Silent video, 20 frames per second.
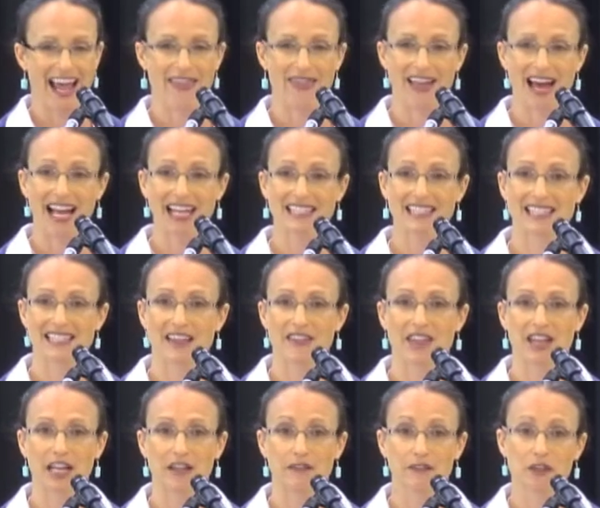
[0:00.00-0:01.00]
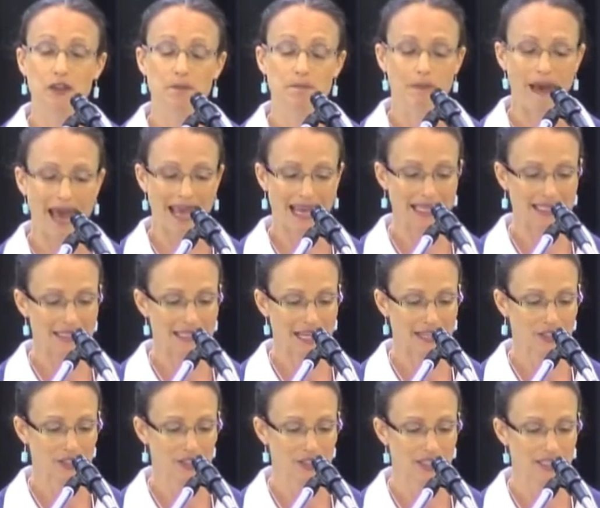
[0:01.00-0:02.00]
And that's that if you pay
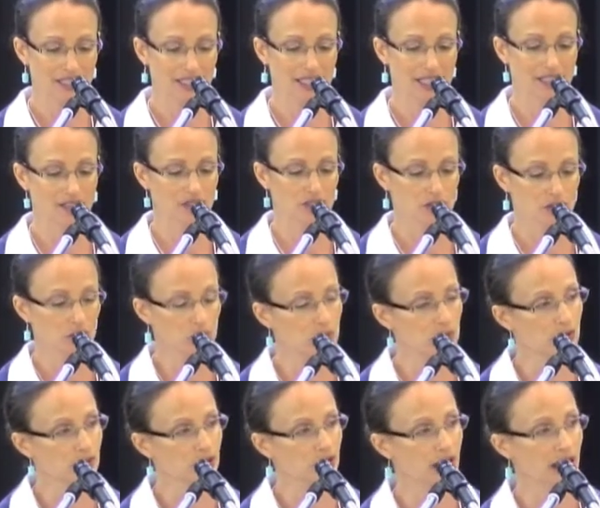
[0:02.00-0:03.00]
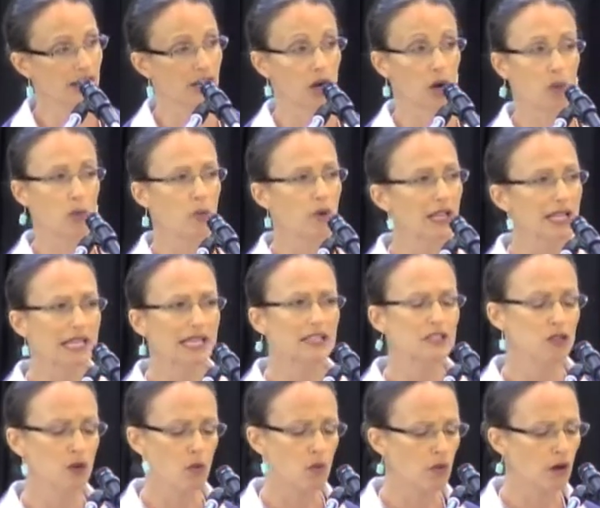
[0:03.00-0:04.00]
attention in school and are willing
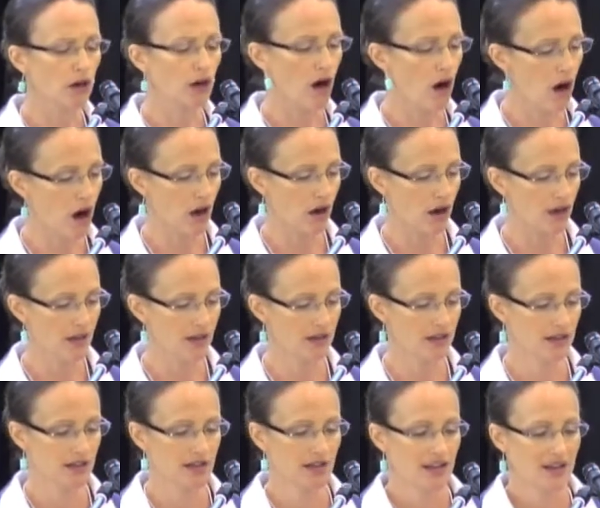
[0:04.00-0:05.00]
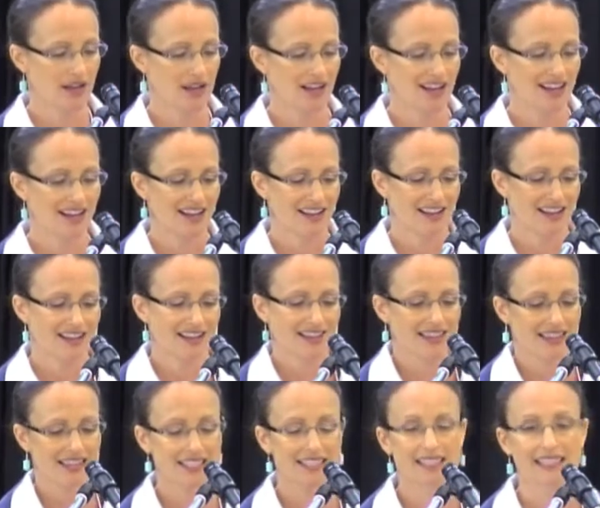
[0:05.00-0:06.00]
to work hard,
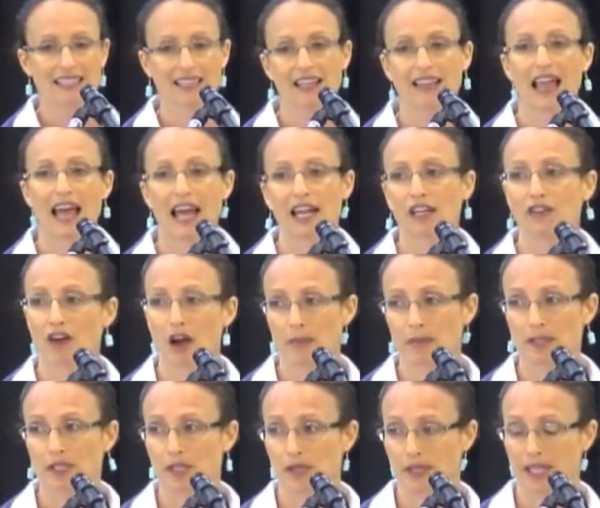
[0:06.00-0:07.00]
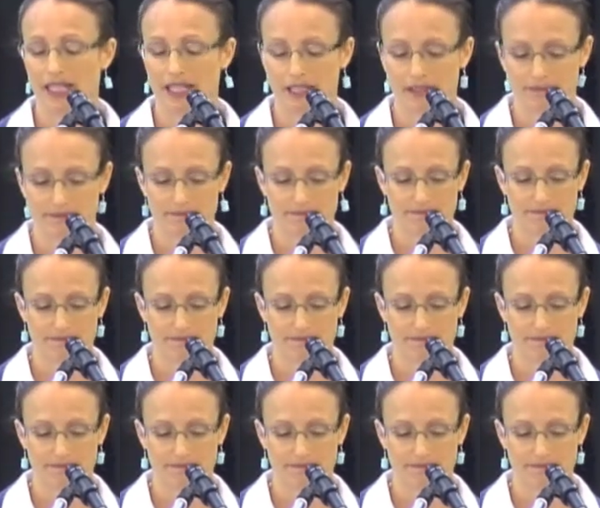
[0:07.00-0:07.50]
this is the land of opportunity.